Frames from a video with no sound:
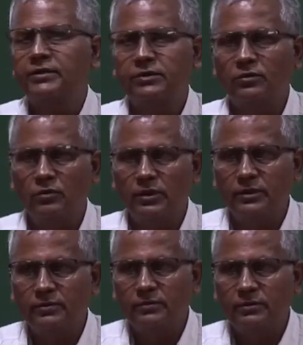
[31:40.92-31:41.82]
friction
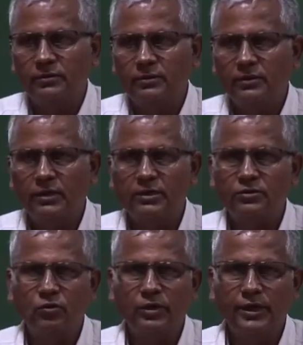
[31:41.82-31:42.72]
only. There
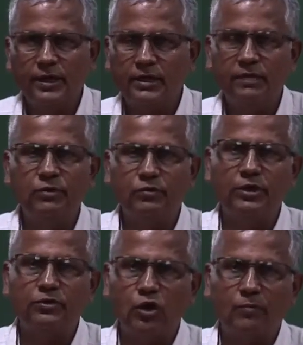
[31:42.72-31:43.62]
is no gear in
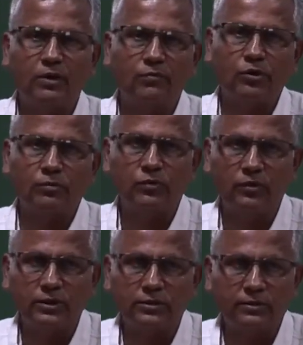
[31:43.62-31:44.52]
between top and bottom
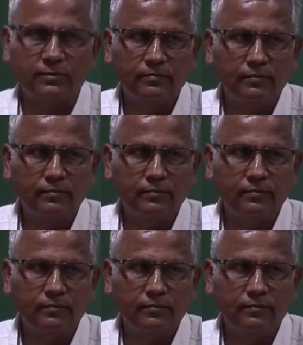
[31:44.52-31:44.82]
rollers.